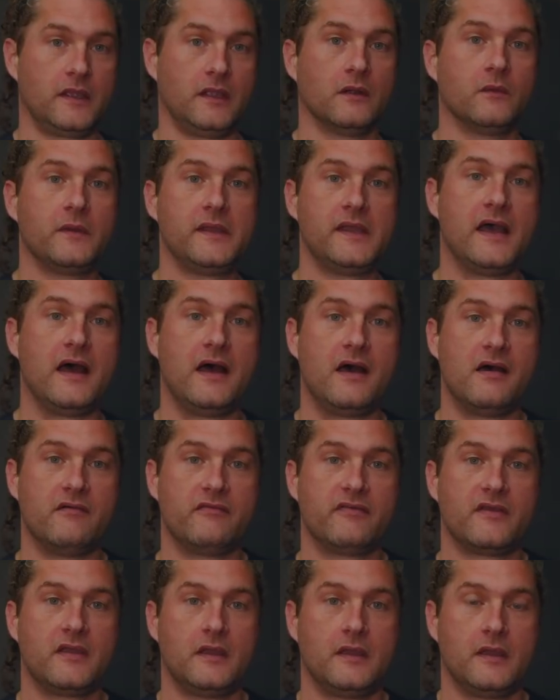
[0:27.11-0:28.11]
here we
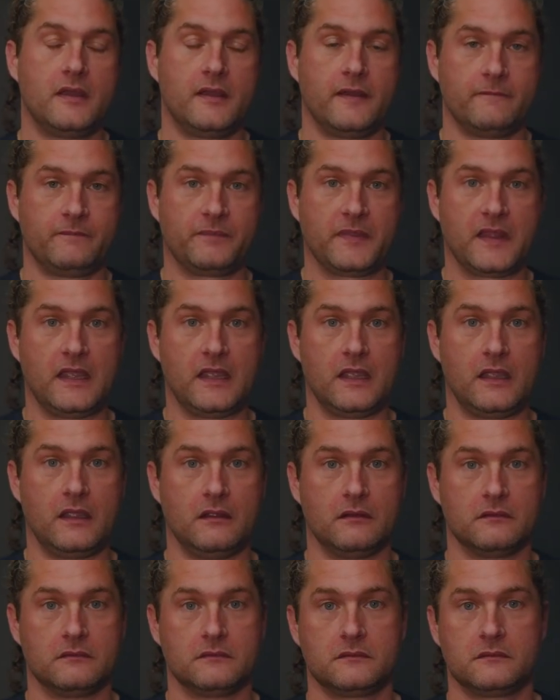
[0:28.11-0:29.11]
have
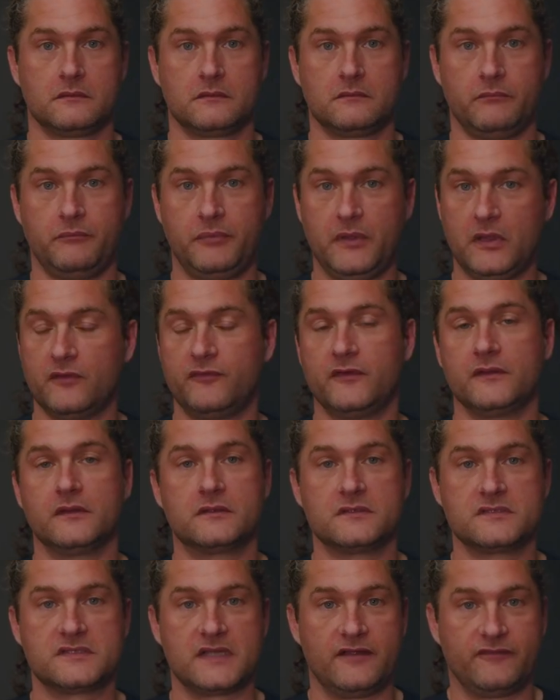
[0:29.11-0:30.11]
a beautiful
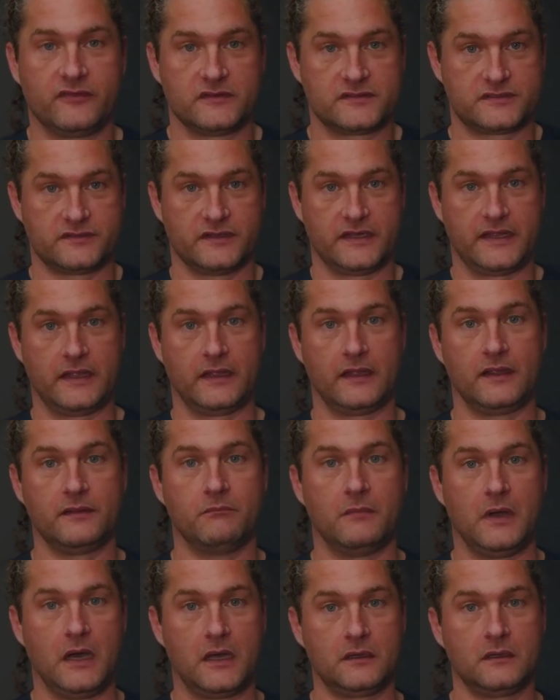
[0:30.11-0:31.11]
little cipher string,
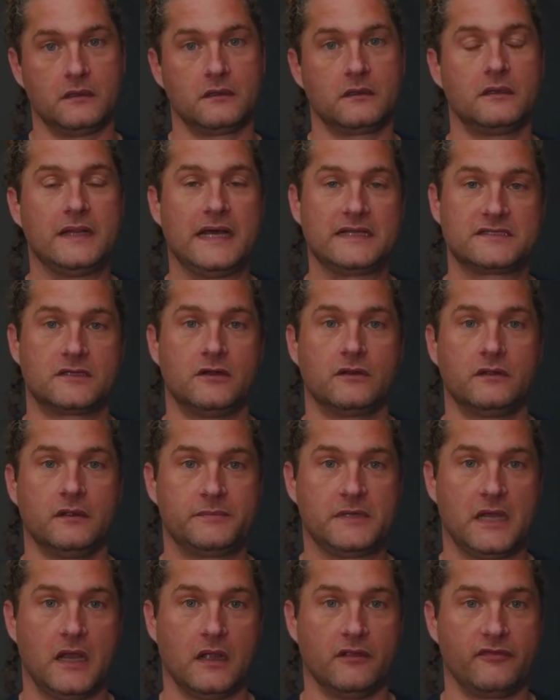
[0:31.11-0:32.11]
modern classical
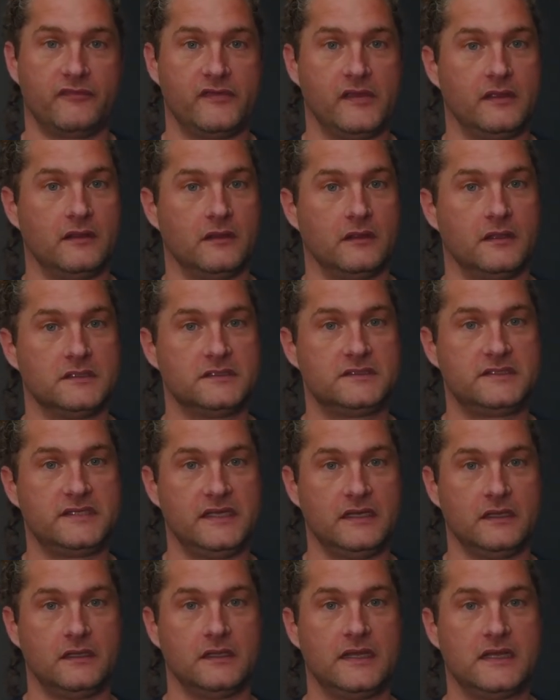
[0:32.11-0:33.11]
cryptography,
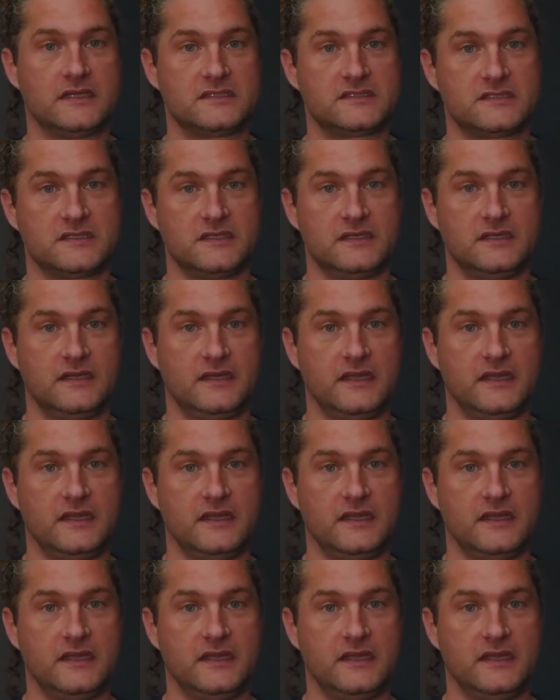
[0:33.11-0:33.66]
TLS,